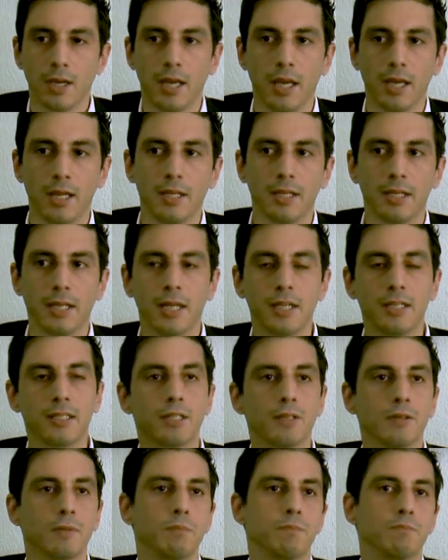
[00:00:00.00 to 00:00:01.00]
And that
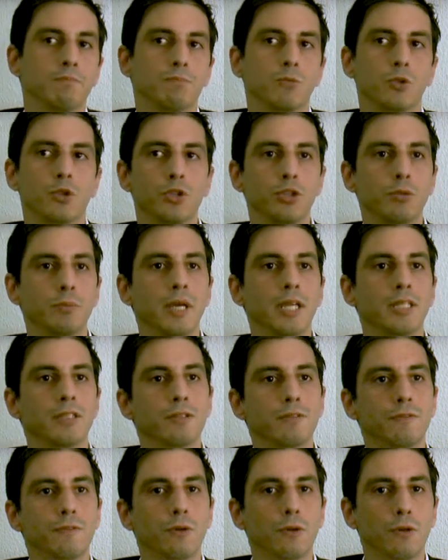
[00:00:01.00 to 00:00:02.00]
is a good
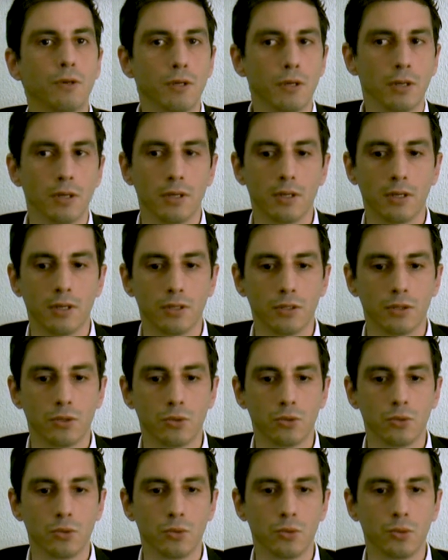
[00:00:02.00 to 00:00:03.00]
metaphor
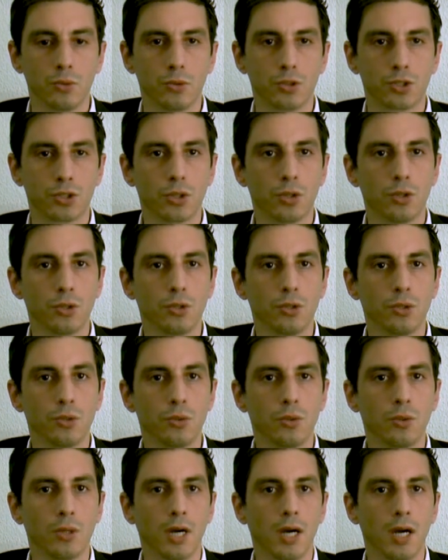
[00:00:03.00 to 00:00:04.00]
uh, to show
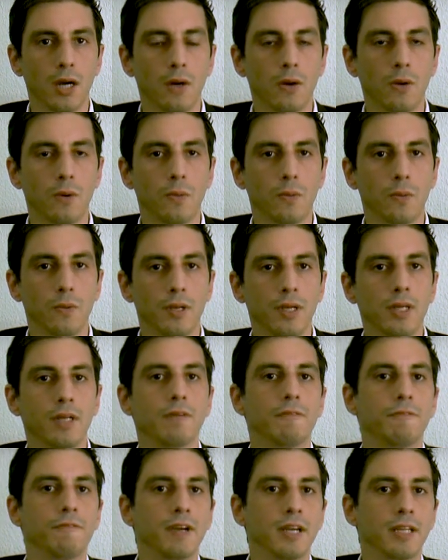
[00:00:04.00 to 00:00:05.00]
you how
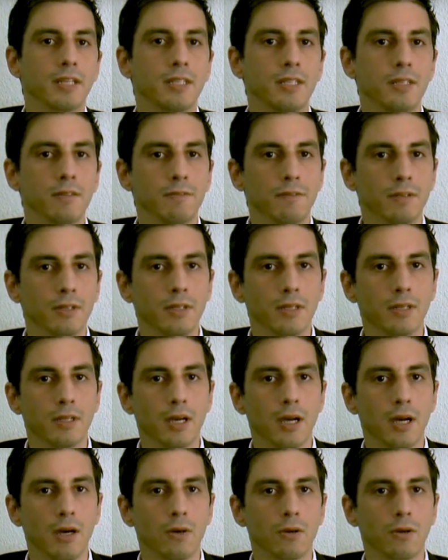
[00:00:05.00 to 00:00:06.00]
ineffective and
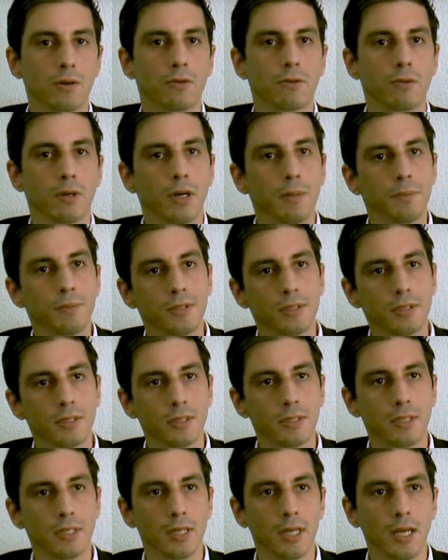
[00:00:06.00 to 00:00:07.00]
how corrupt
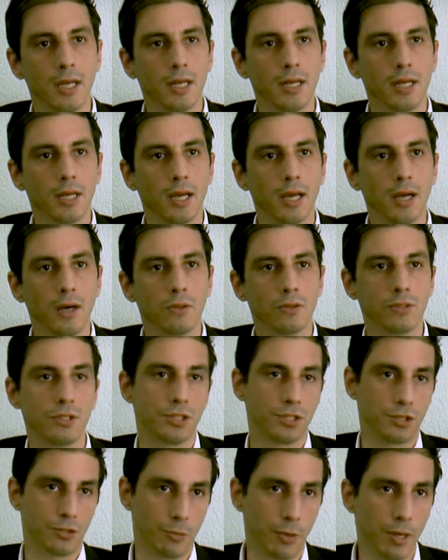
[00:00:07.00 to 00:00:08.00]
and, and how
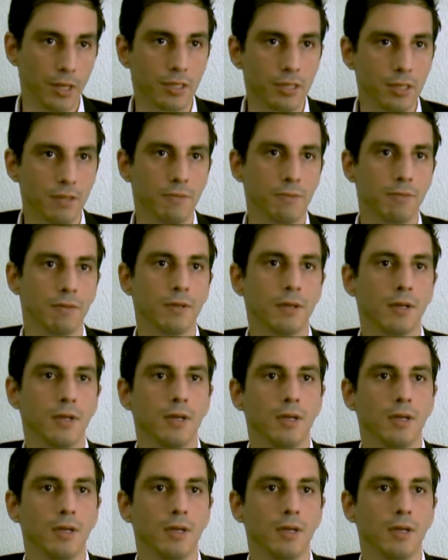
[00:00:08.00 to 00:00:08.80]
destructive